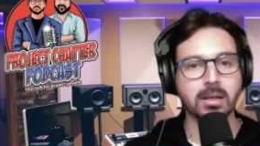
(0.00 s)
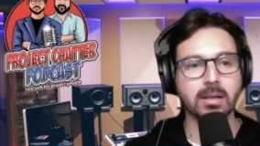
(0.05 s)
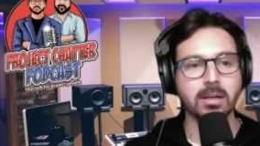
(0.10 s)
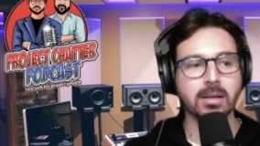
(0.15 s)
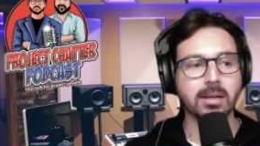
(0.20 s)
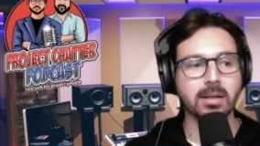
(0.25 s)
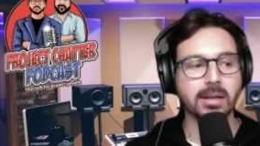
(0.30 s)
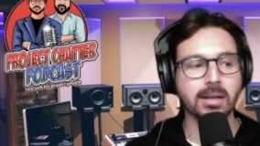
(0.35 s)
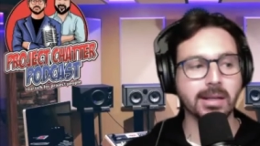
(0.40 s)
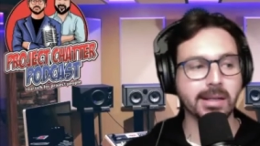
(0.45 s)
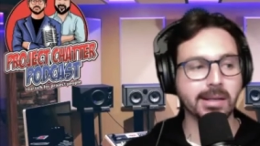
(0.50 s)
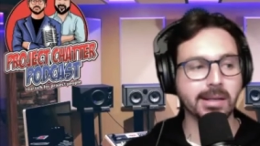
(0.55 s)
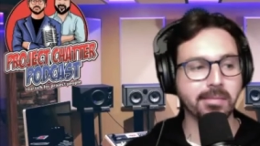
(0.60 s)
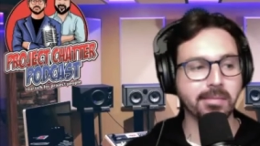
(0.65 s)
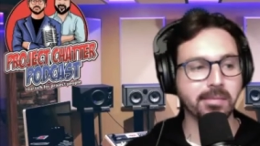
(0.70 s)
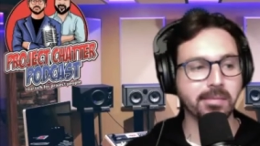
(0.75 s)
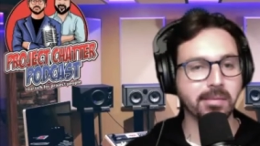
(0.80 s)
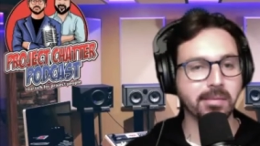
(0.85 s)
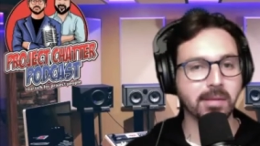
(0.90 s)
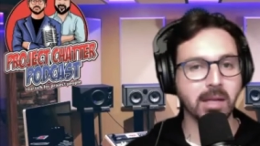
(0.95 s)

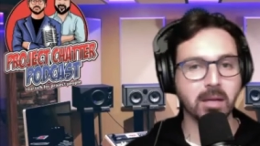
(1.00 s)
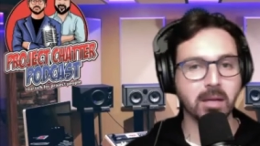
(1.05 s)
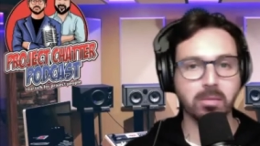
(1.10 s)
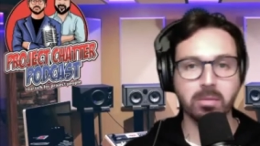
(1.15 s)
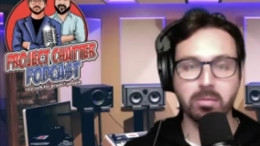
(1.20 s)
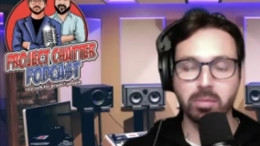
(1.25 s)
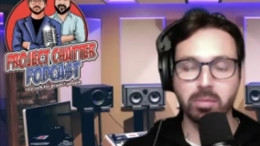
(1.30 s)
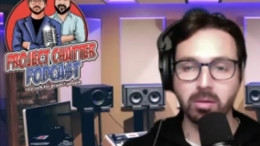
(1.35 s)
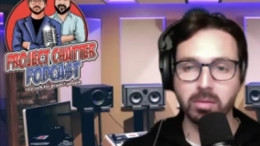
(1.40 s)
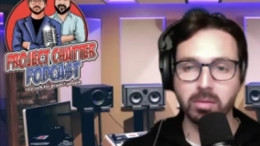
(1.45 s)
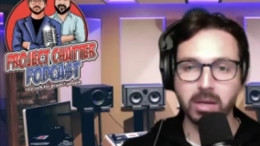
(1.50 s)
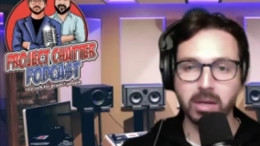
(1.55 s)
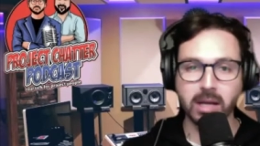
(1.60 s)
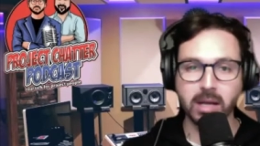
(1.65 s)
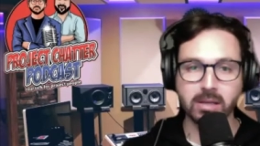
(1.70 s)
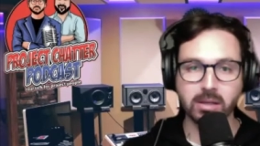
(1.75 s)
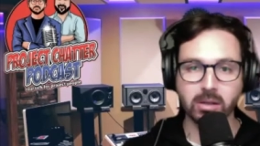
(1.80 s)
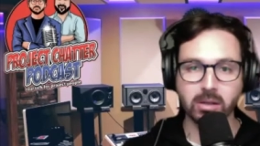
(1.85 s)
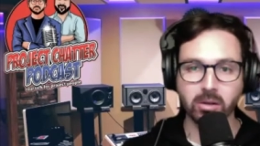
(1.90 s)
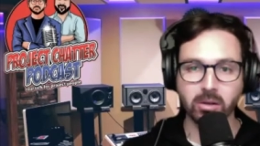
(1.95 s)
that probably
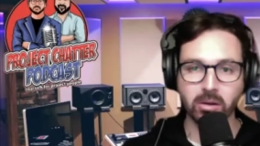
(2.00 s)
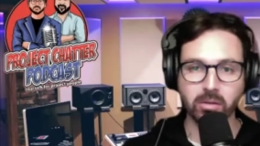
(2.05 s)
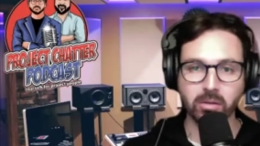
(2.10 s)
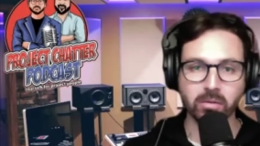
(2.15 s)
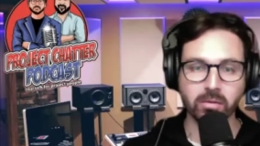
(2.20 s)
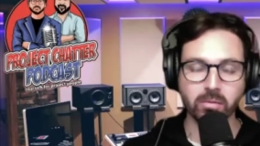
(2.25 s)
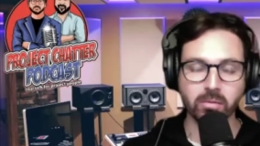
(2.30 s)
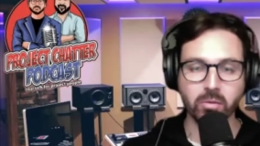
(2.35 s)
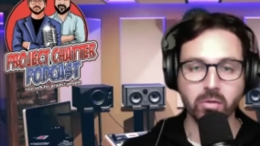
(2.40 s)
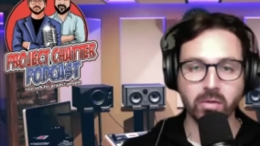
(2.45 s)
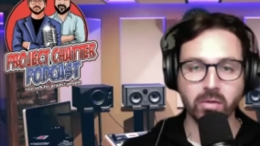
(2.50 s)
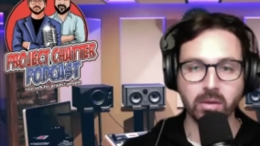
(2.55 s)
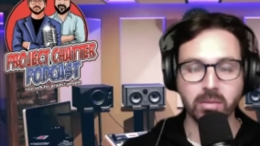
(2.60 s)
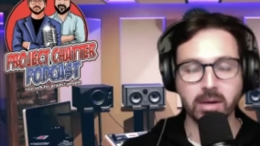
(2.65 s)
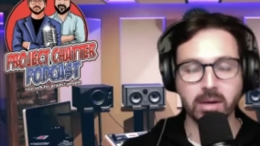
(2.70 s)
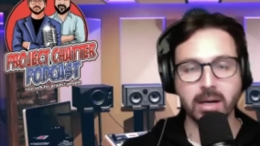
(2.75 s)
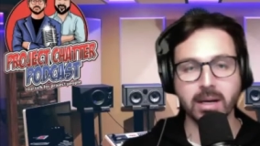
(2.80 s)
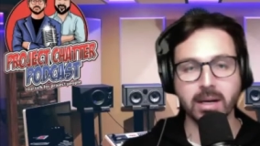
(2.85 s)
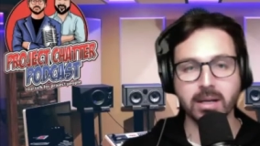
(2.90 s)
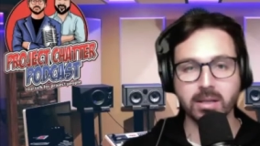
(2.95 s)
has a lot of moving
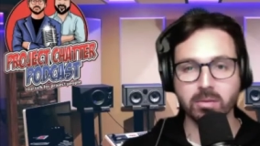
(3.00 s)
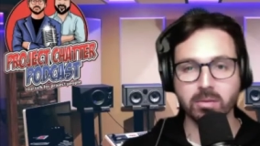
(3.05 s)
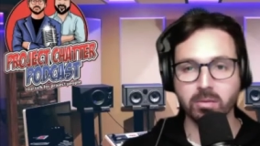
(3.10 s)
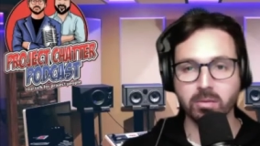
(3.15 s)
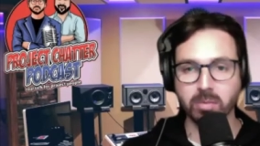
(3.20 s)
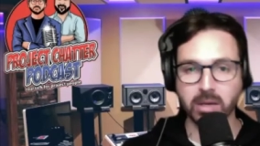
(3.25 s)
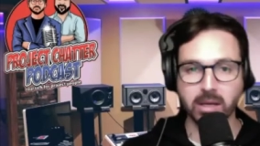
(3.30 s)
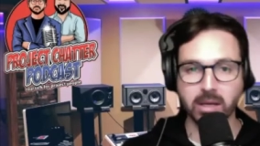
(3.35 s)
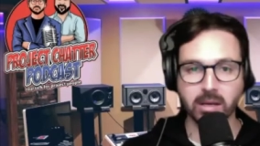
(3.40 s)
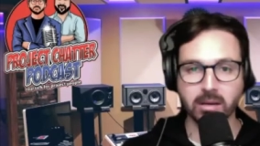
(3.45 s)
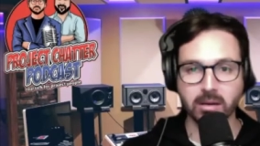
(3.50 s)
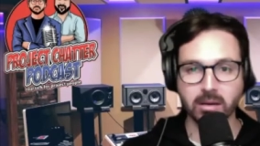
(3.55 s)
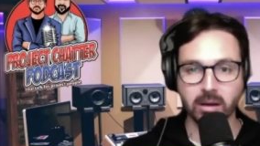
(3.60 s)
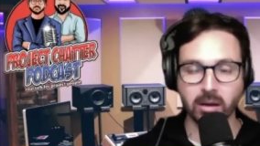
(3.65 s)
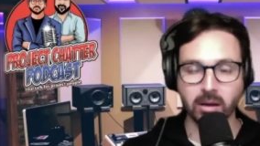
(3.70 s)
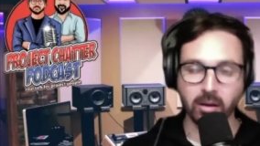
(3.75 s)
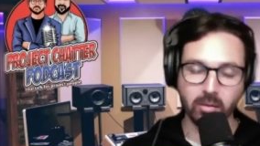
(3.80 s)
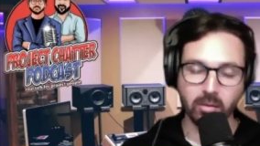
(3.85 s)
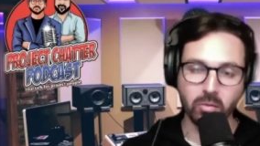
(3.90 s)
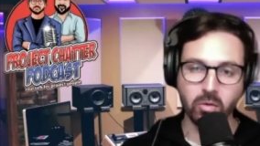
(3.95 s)
parts, would be a
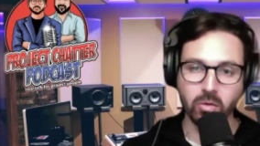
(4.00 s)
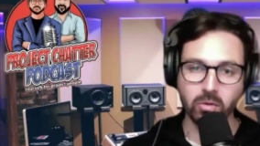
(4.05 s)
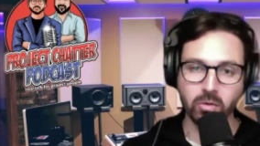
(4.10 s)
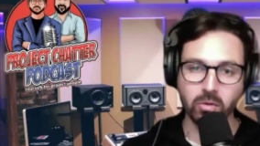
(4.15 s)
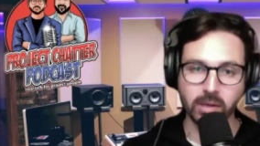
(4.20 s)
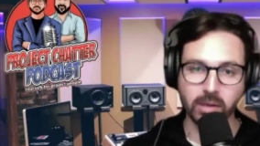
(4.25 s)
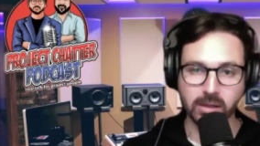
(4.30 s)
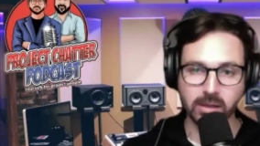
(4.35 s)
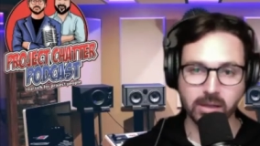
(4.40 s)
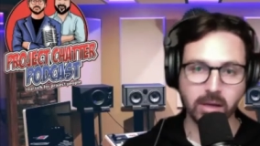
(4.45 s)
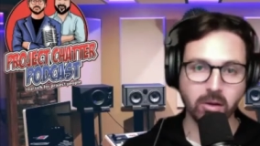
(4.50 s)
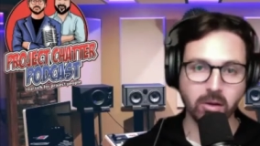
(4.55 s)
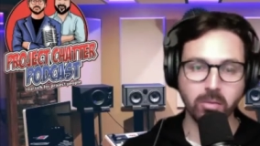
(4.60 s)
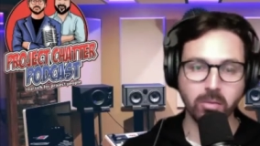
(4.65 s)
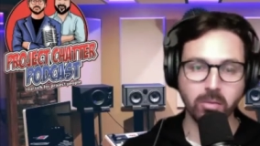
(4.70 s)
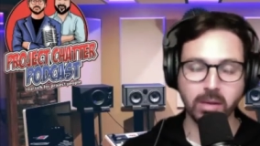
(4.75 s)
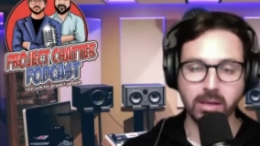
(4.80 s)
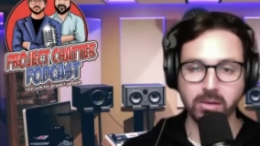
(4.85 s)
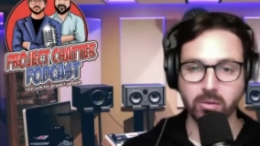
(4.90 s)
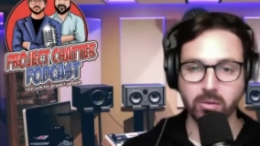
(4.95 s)
lot more, let's say,
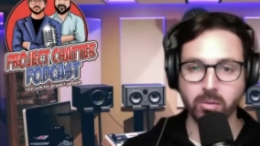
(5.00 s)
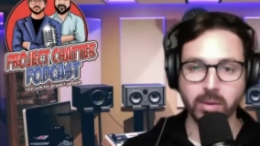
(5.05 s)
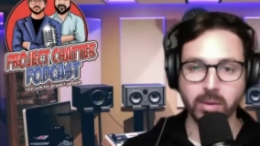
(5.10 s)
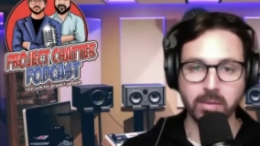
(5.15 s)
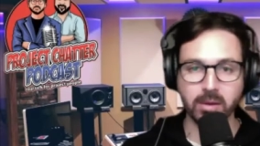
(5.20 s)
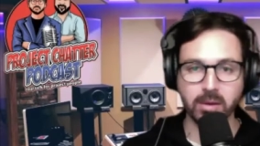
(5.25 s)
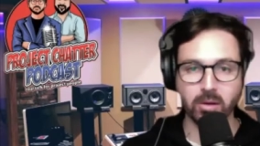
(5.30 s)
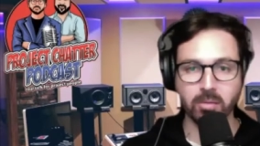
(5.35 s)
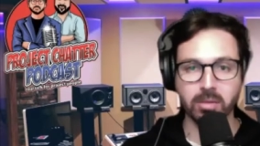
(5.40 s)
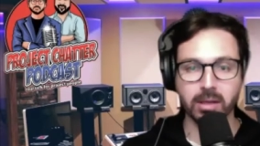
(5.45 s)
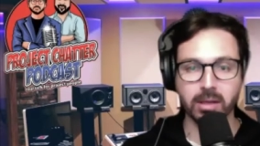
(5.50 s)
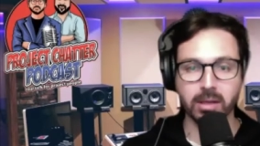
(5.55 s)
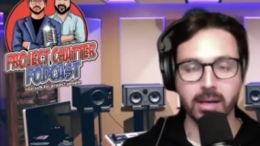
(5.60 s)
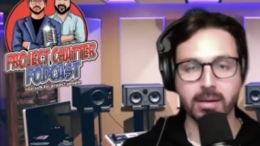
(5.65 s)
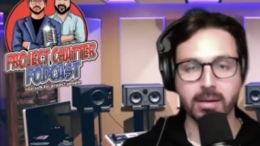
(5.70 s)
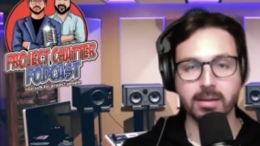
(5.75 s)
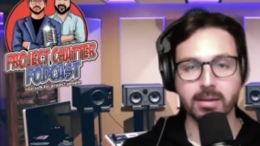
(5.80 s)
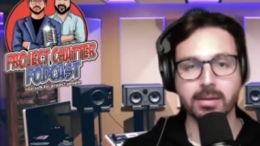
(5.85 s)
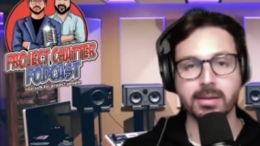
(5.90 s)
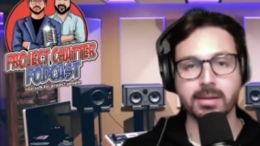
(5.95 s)
complex or maybe
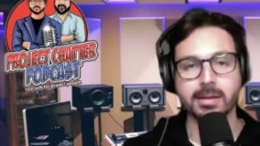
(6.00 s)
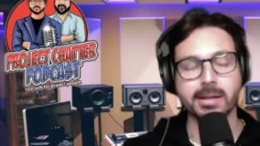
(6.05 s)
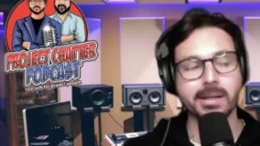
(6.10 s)
complicated,